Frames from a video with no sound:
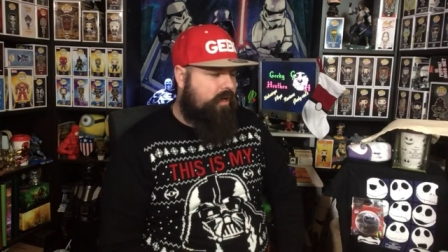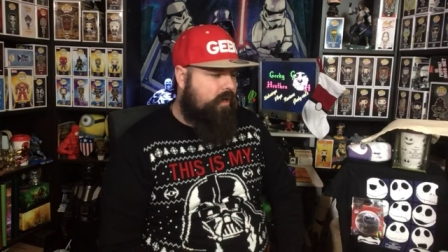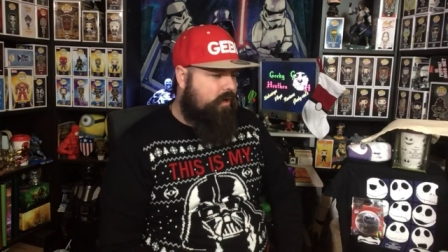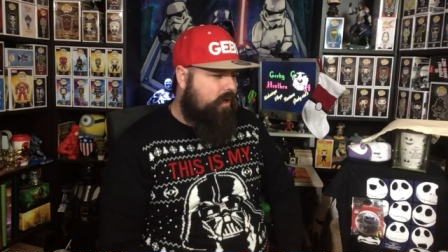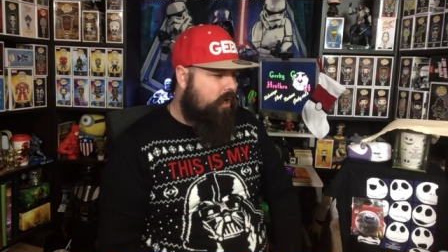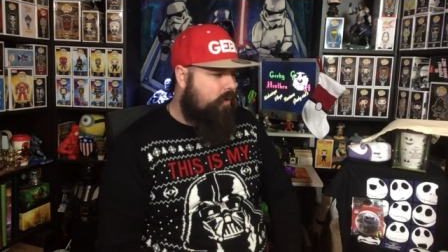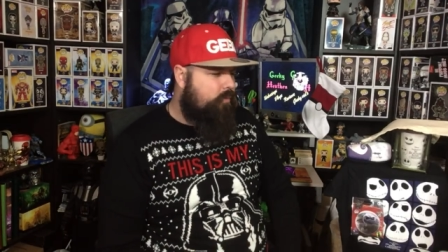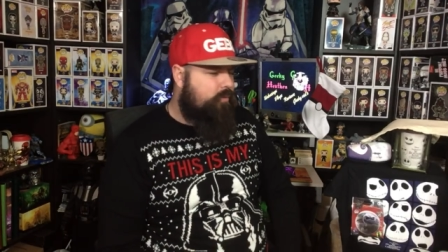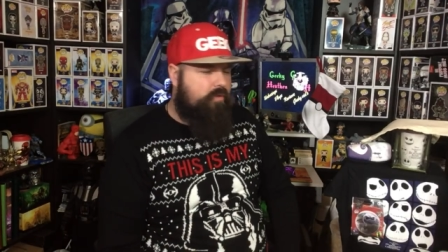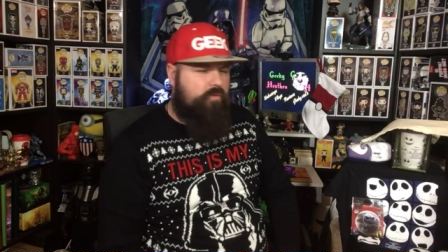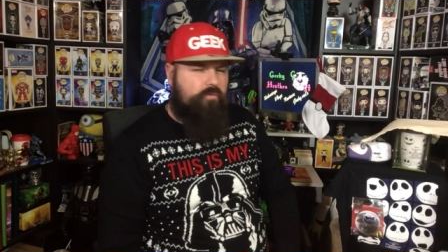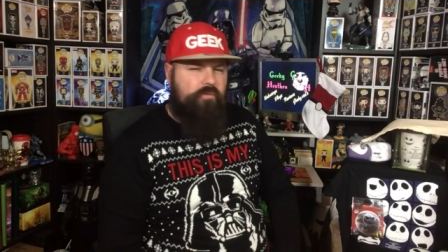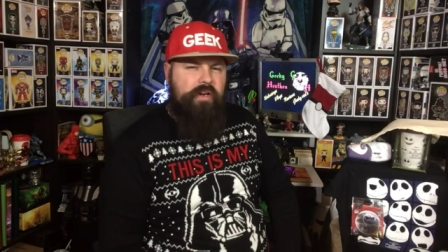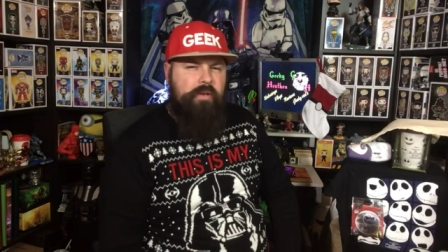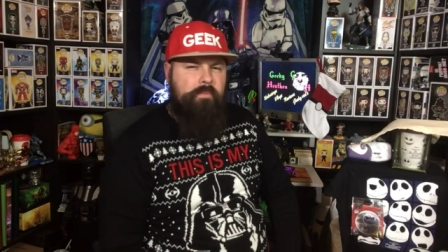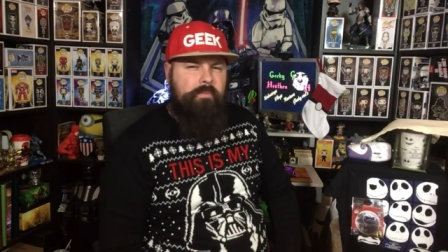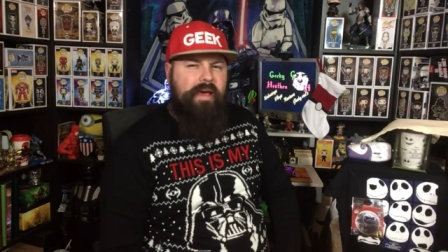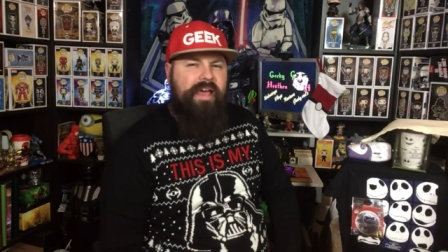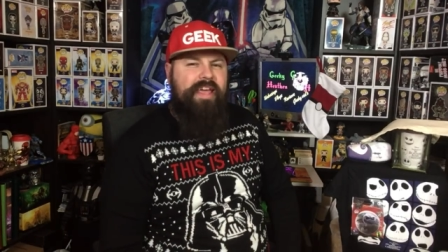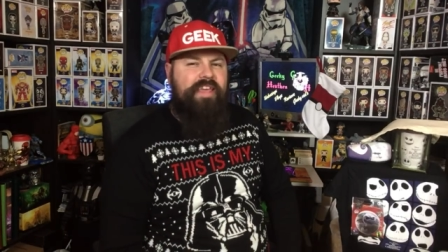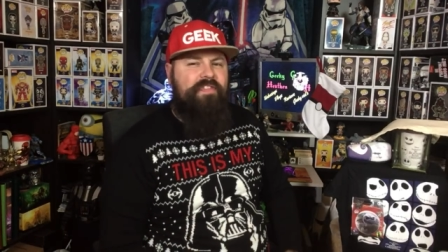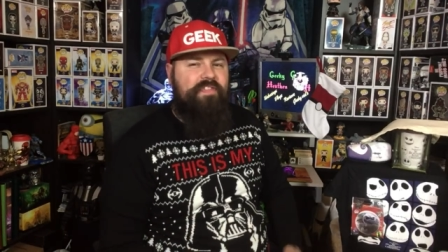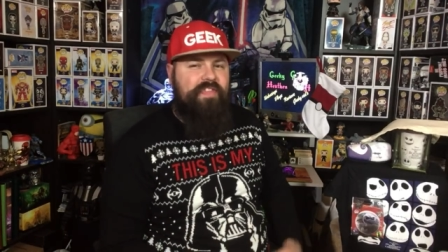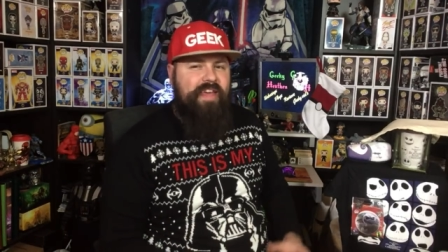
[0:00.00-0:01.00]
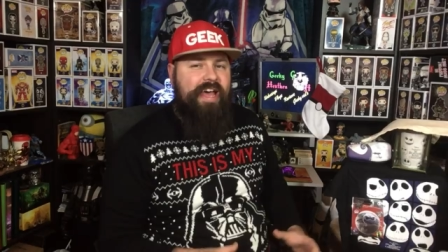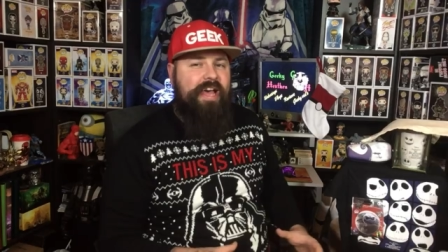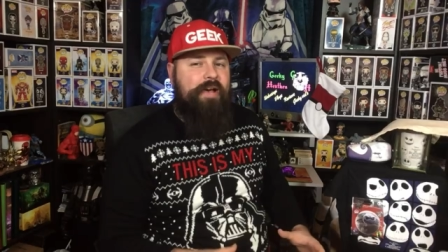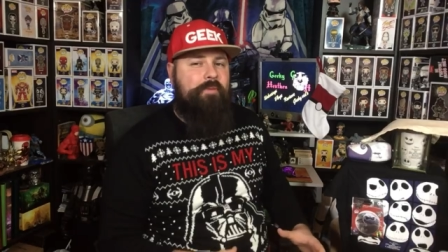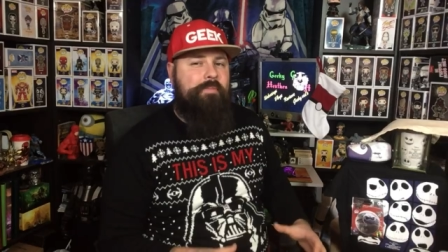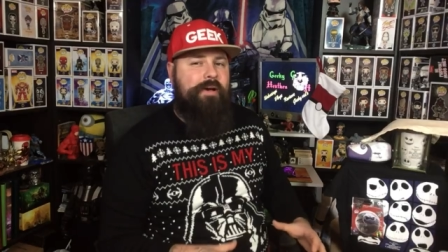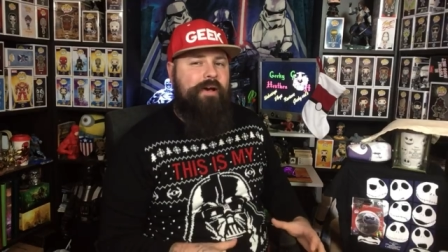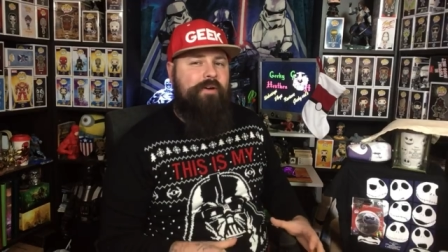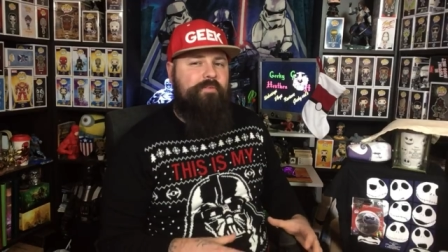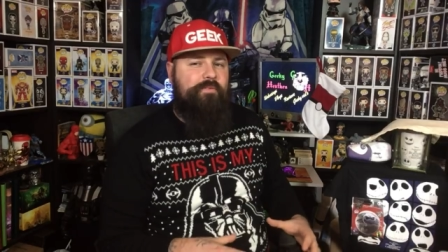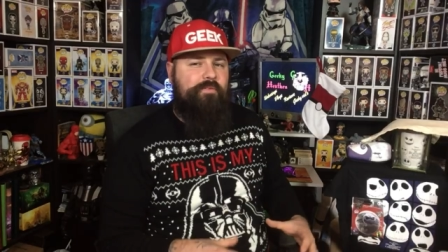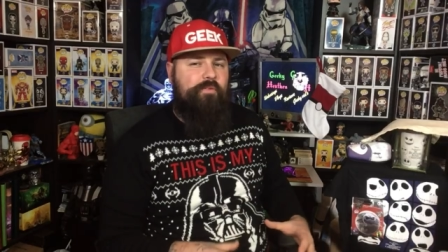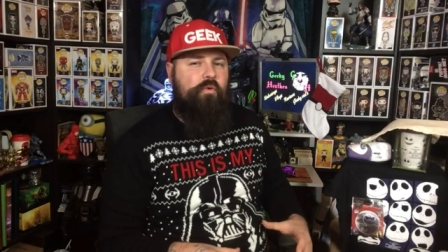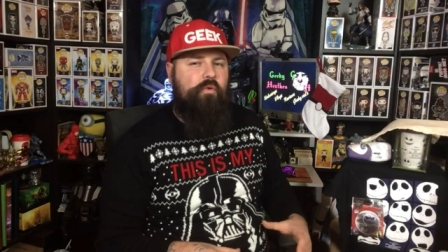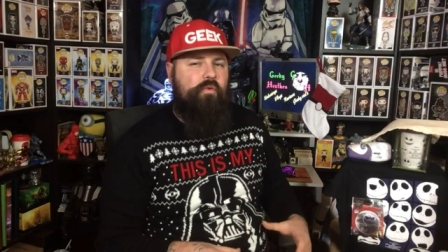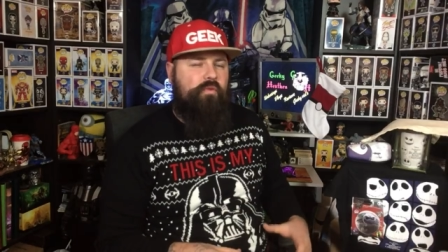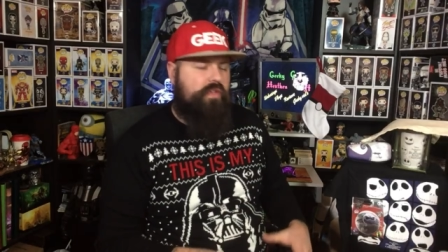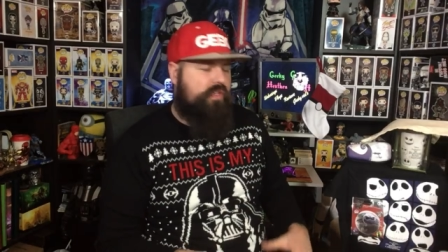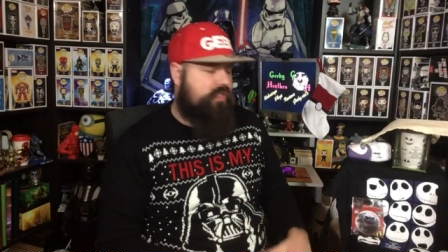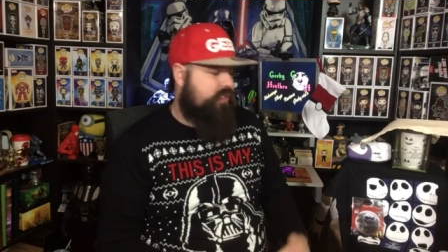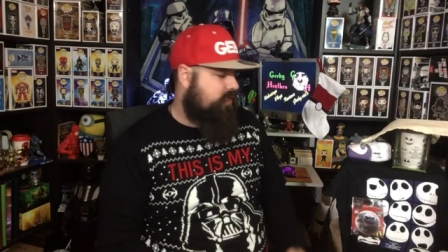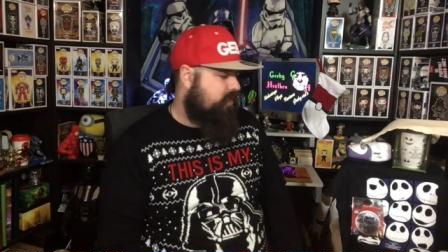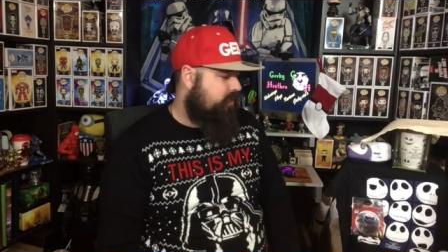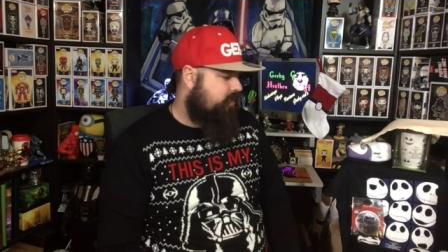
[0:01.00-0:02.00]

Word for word: I, I wouldn't really pay that amount for these